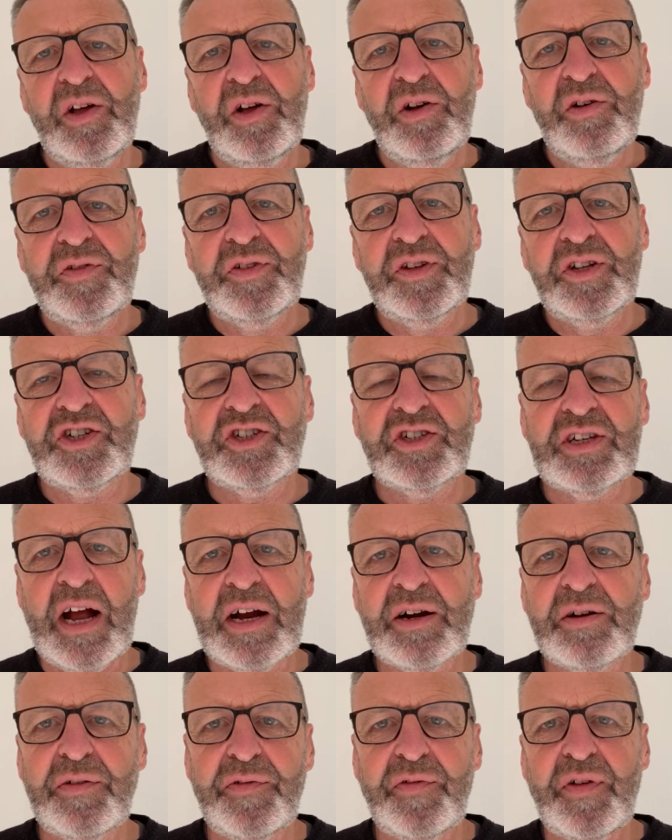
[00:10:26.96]
for the
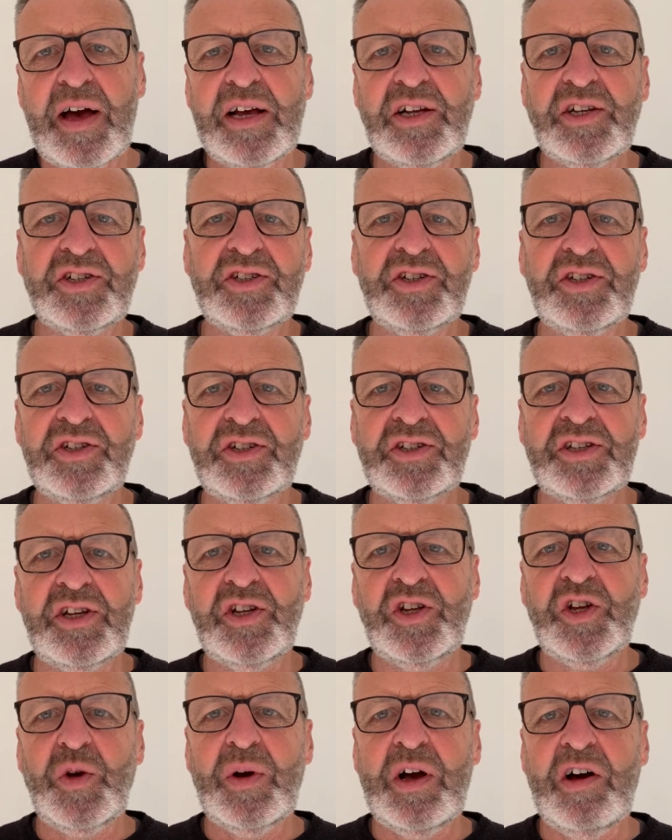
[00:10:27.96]
sacrifices that
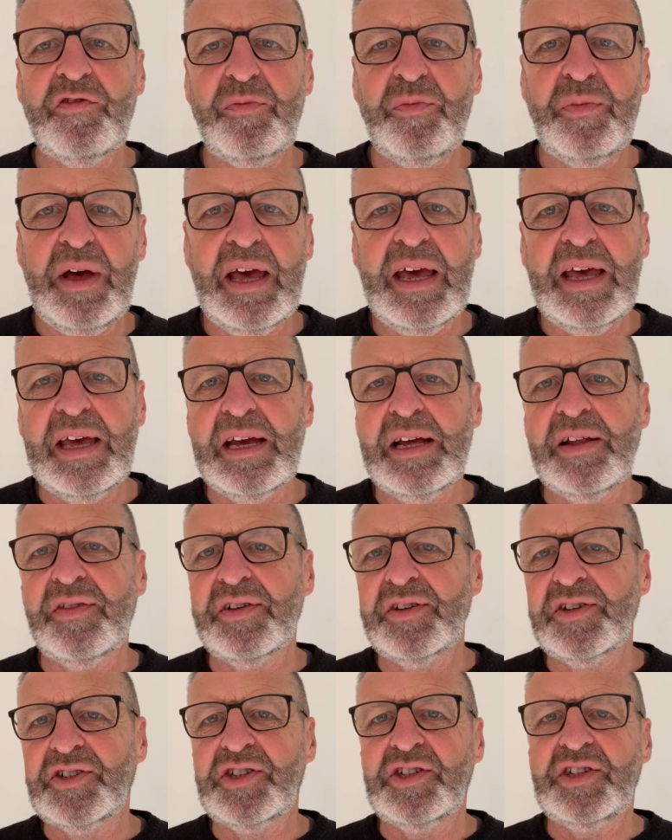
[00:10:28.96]
you have made,
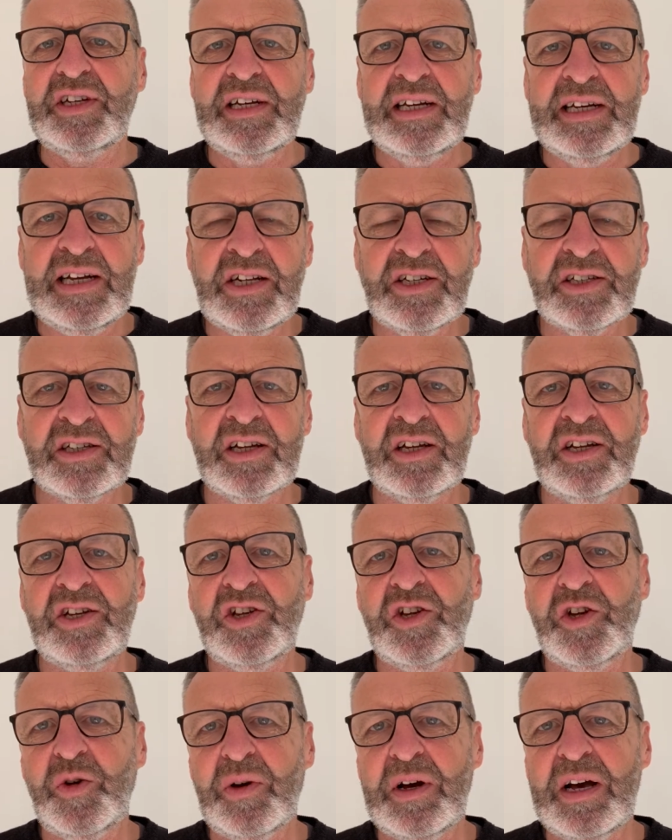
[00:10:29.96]
the seeds that
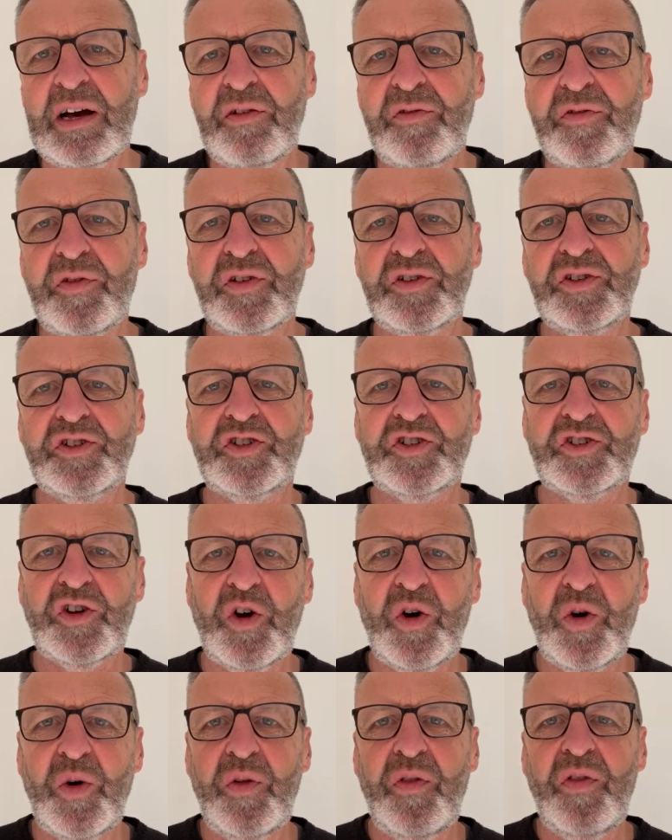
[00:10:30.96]
you have
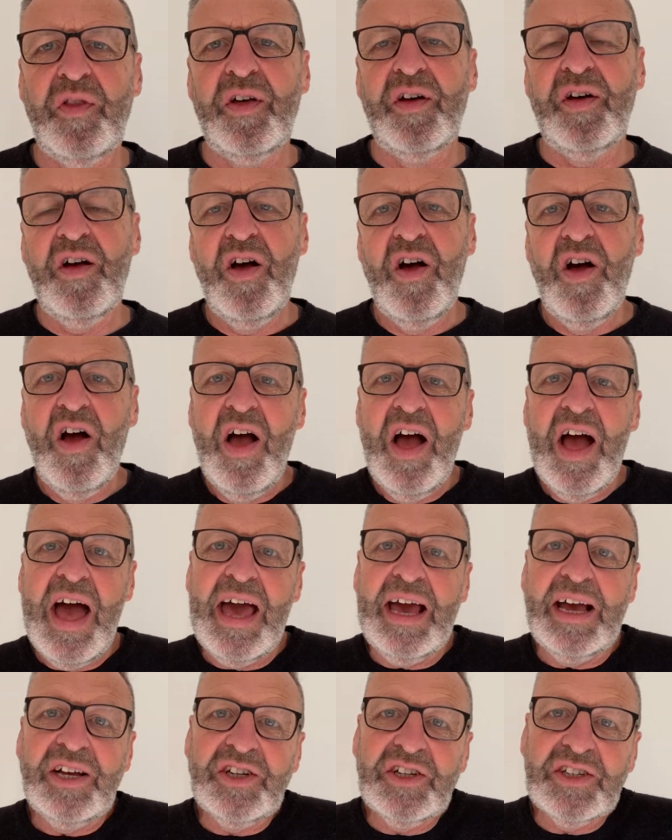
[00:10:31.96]
sown, the
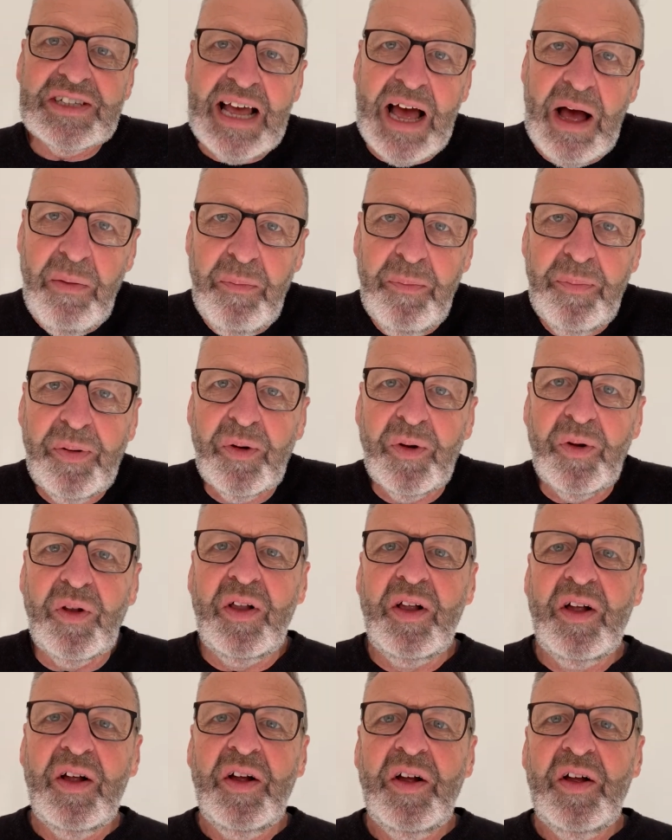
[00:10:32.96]

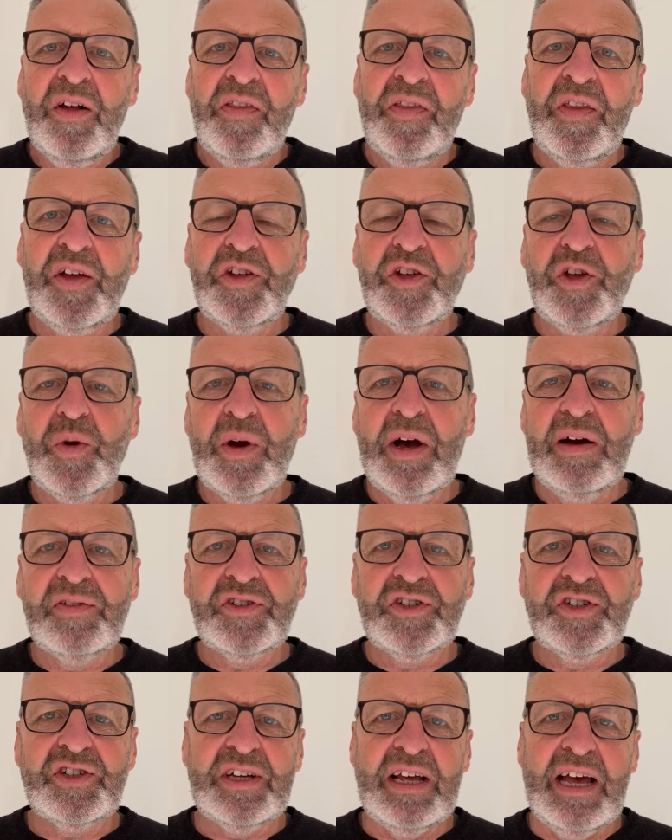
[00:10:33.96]
example that you have
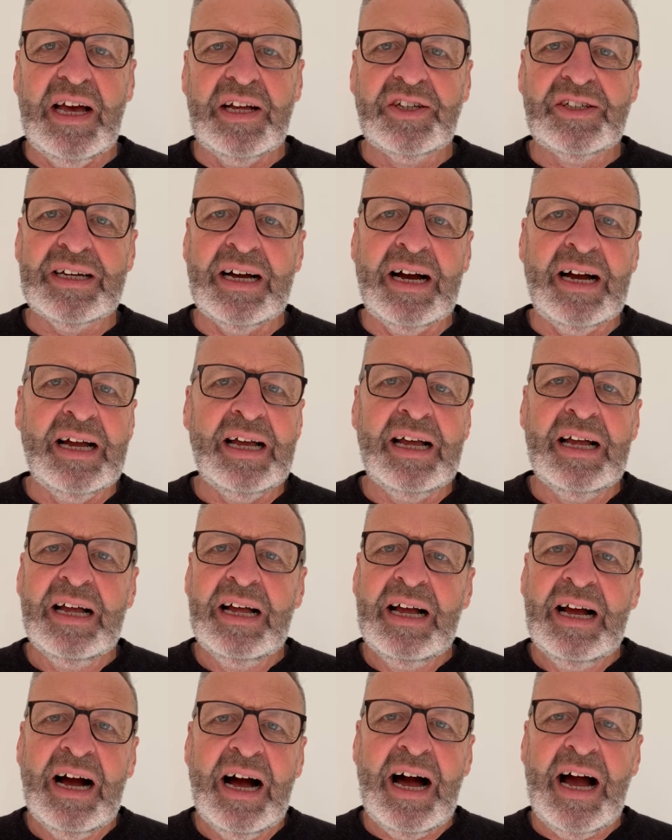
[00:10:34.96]
set.
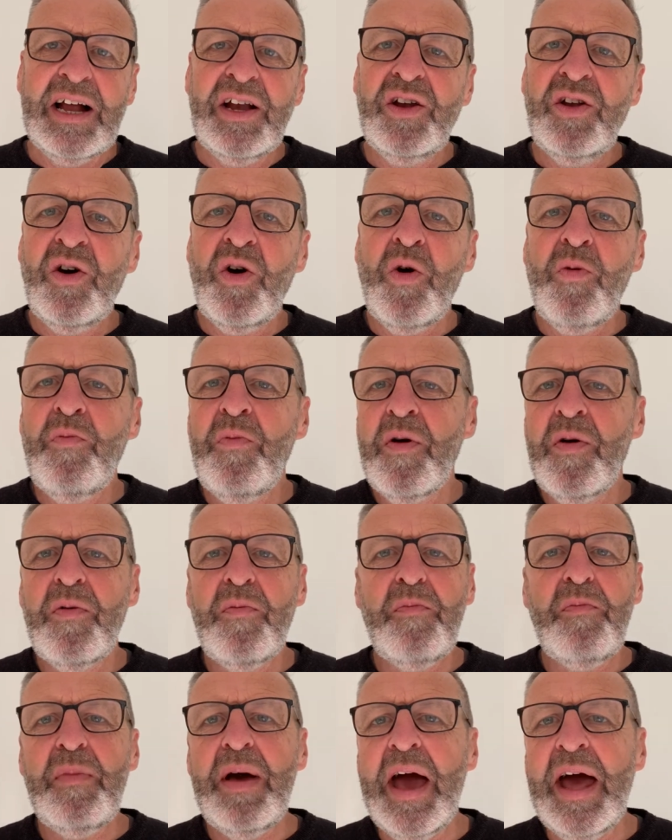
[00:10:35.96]
I know
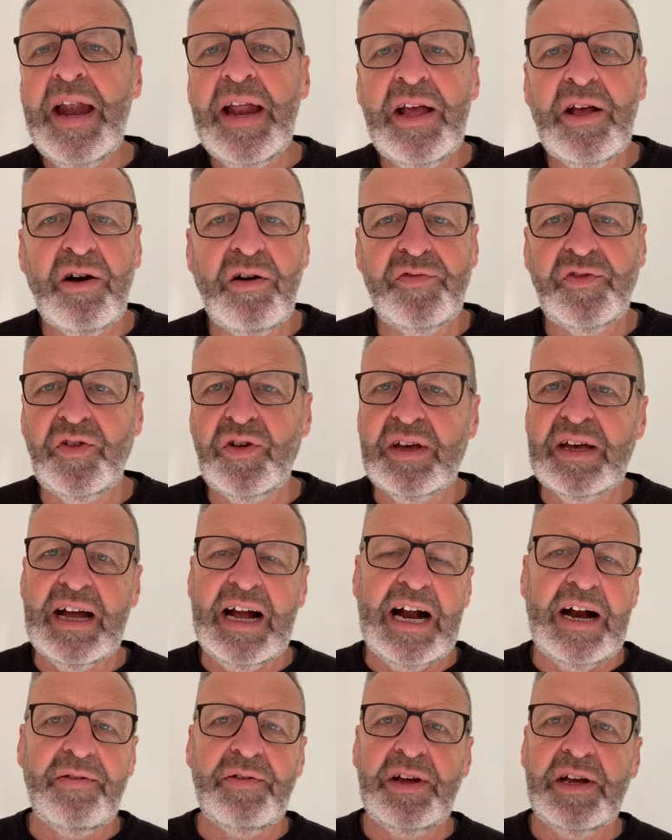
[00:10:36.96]
many of you
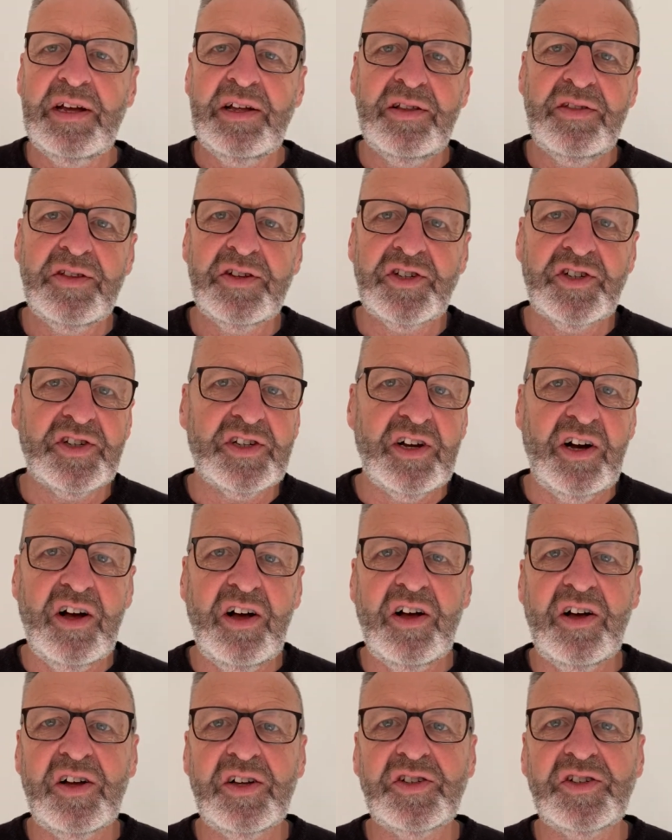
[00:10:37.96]
carry the
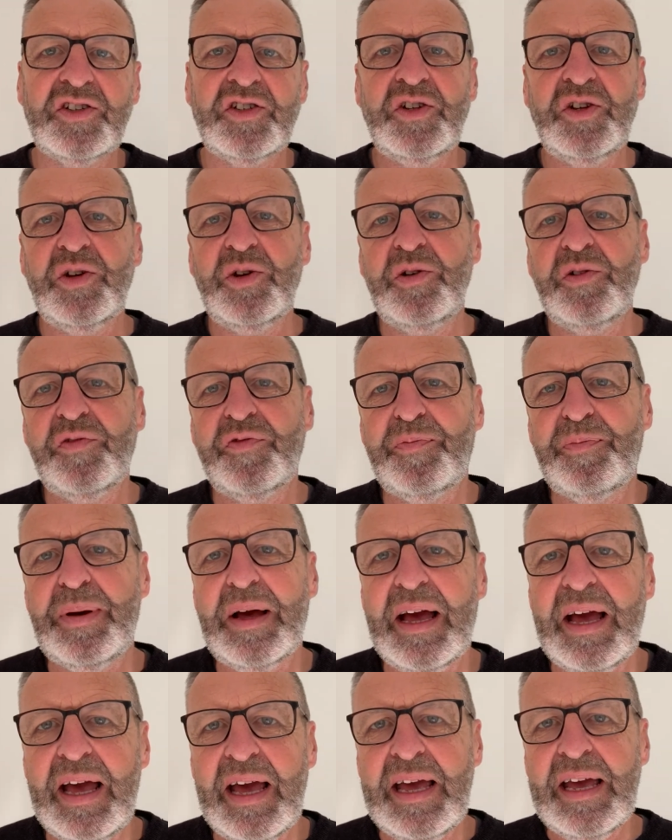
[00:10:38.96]
scars. You've
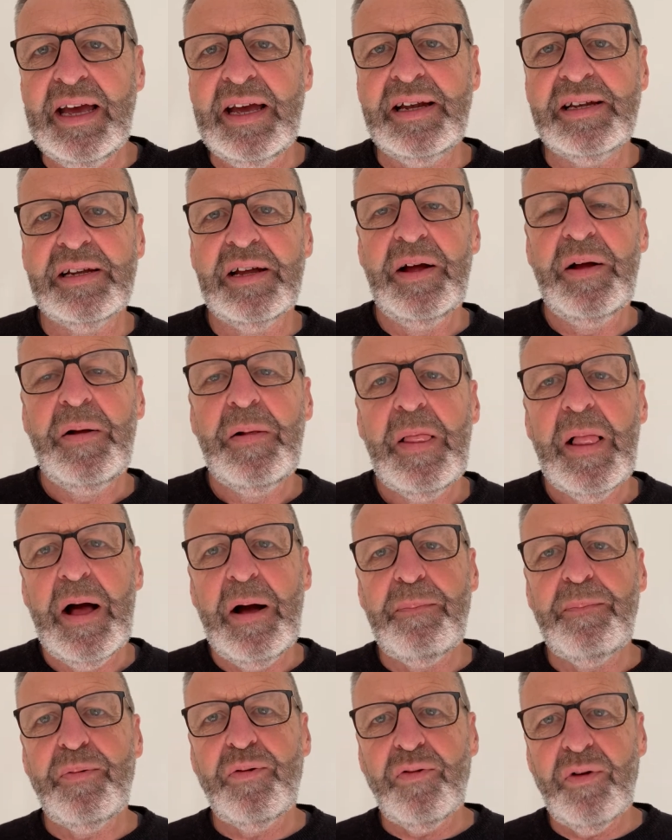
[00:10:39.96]
paid
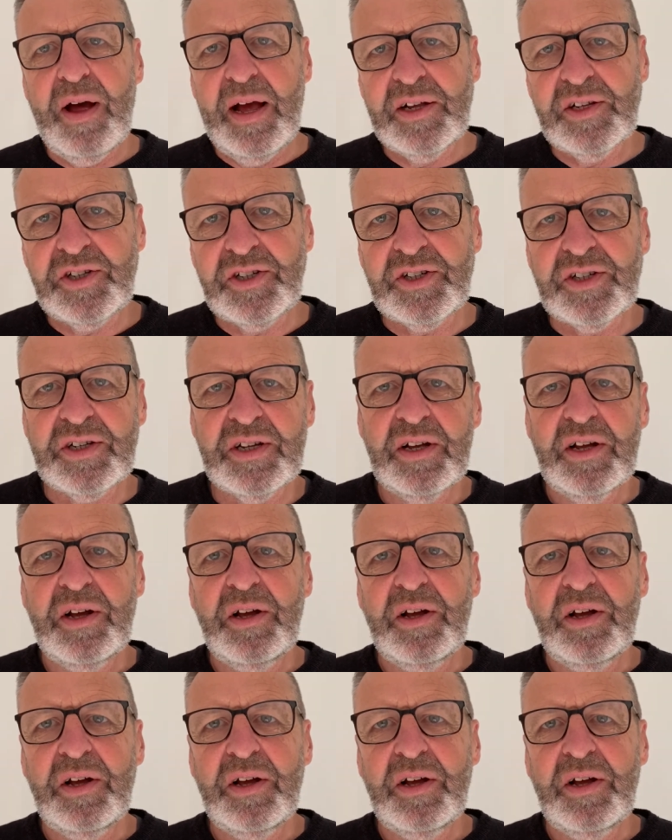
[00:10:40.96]
a price.